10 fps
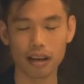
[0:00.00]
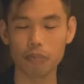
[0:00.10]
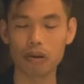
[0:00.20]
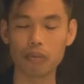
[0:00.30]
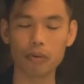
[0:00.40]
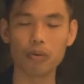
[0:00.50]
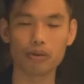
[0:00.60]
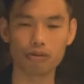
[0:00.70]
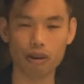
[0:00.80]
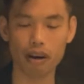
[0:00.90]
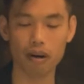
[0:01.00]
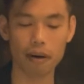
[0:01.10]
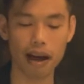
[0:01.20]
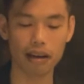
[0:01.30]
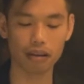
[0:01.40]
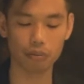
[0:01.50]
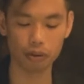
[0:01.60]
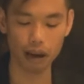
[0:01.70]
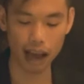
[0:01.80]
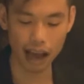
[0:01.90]
The people who draw the pattern
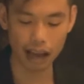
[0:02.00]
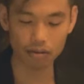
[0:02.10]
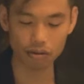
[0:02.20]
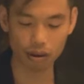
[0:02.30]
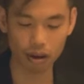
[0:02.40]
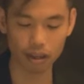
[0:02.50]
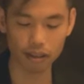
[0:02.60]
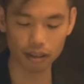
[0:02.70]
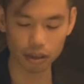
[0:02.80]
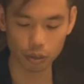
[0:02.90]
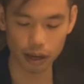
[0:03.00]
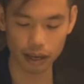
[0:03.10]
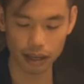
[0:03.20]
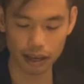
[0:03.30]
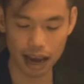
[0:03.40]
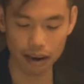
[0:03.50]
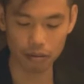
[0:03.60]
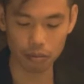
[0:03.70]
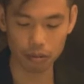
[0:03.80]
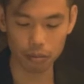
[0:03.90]
will hand draw in such a way that they have
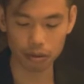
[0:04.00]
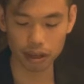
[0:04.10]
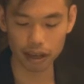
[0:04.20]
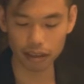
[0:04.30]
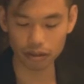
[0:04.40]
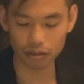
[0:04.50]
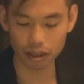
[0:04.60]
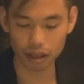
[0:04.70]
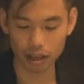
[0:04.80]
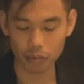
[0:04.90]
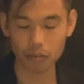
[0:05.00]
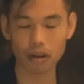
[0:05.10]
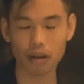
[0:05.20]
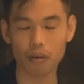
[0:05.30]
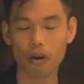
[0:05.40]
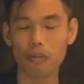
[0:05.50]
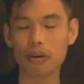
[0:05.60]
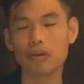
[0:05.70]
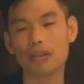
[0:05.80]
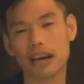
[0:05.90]
to be precise. When
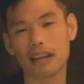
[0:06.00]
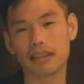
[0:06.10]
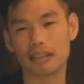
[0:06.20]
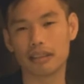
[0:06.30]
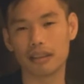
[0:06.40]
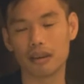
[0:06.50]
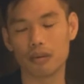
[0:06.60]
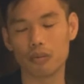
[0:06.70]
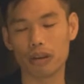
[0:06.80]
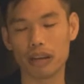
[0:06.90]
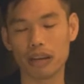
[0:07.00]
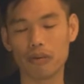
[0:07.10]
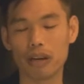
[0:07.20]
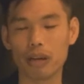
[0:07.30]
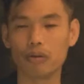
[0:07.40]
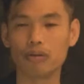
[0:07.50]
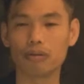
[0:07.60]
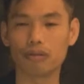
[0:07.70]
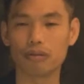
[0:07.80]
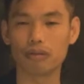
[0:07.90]
we do that, we
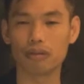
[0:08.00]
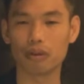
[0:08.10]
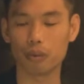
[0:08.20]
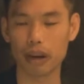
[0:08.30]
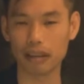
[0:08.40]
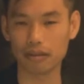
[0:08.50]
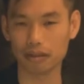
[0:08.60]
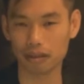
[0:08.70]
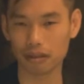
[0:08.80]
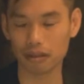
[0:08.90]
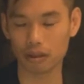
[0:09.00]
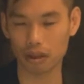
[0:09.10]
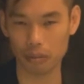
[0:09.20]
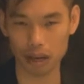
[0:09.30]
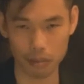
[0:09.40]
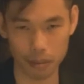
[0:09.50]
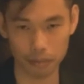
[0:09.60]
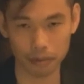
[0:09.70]
reduce the waste to the minimum.